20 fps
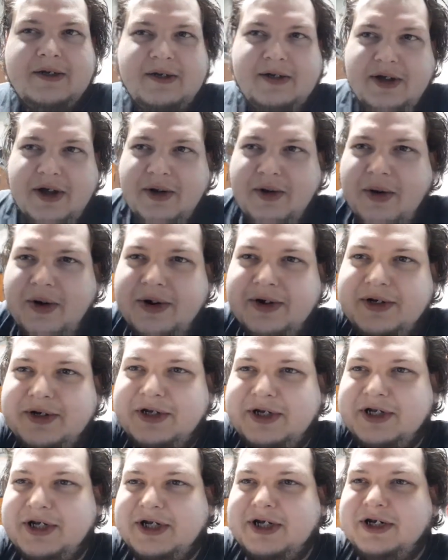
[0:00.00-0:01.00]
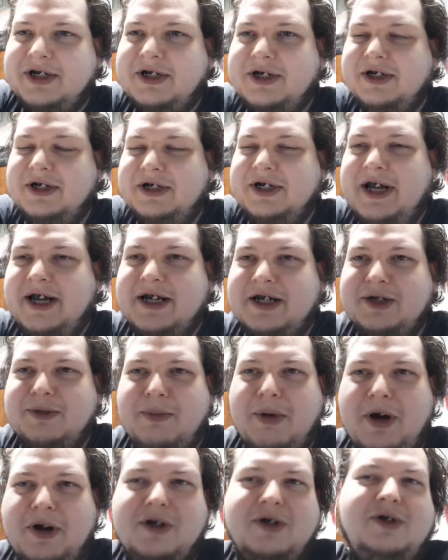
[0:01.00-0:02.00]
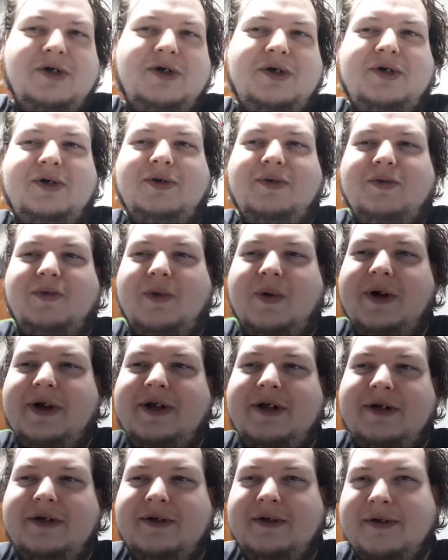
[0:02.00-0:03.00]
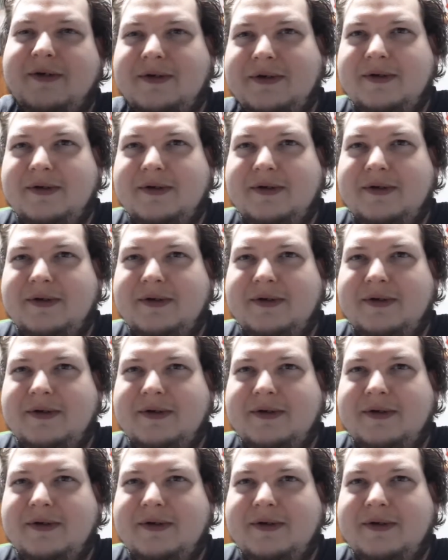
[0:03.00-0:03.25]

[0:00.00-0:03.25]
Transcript: Go on to your Xbox One